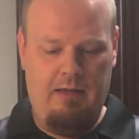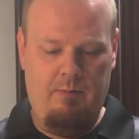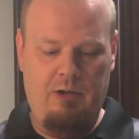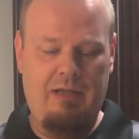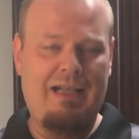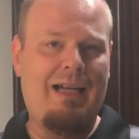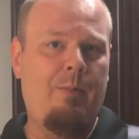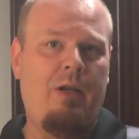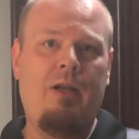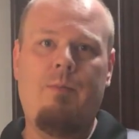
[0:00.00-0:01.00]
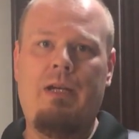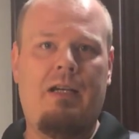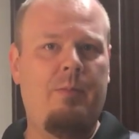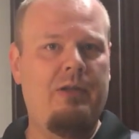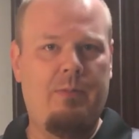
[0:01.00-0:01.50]
You can eyeball it, make
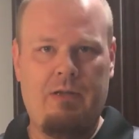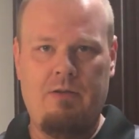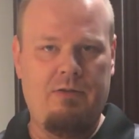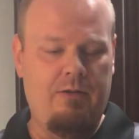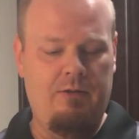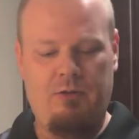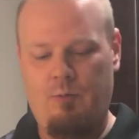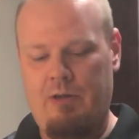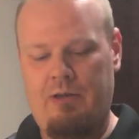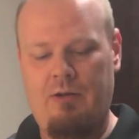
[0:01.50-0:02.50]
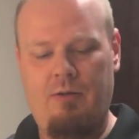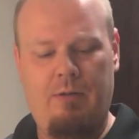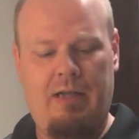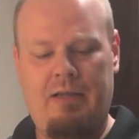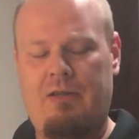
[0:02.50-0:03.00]
them as big or as little as you want
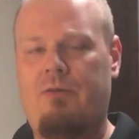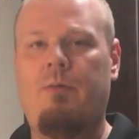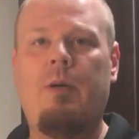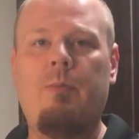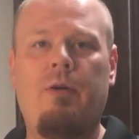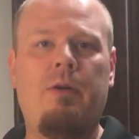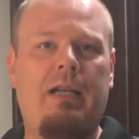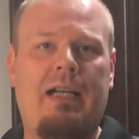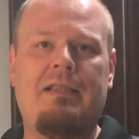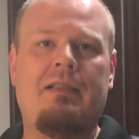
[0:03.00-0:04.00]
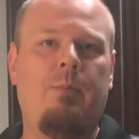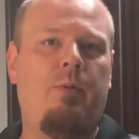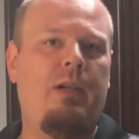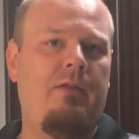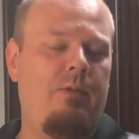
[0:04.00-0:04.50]
to. Just remember, at some
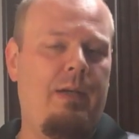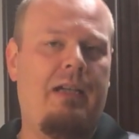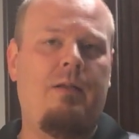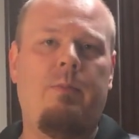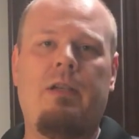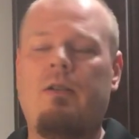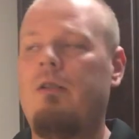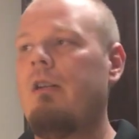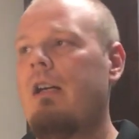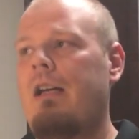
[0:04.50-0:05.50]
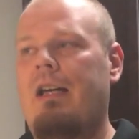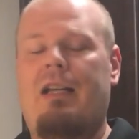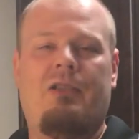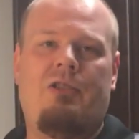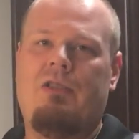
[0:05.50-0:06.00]
point, if you're making them bigger,
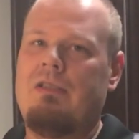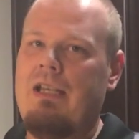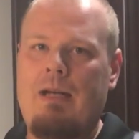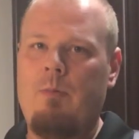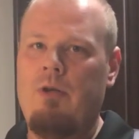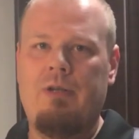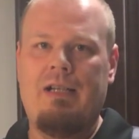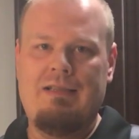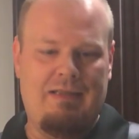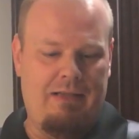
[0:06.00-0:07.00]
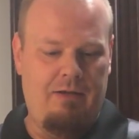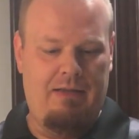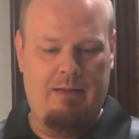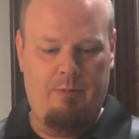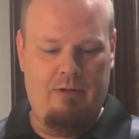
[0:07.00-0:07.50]
it's just a hamburger, not a slider at
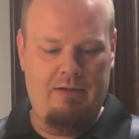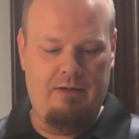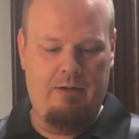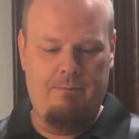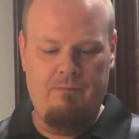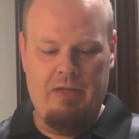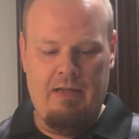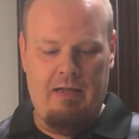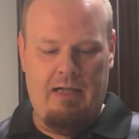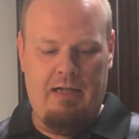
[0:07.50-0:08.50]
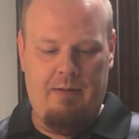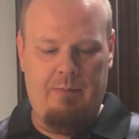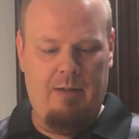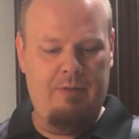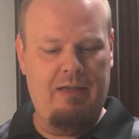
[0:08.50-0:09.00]
that point. So I'm
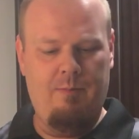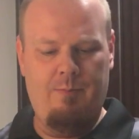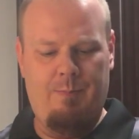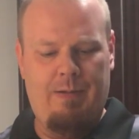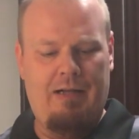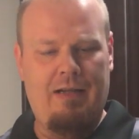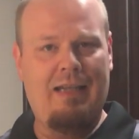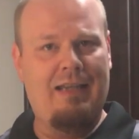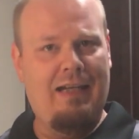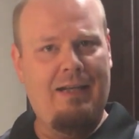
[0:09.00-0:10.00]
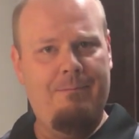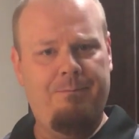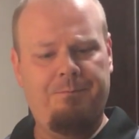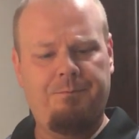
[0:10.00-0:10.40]
gonna get them about like that,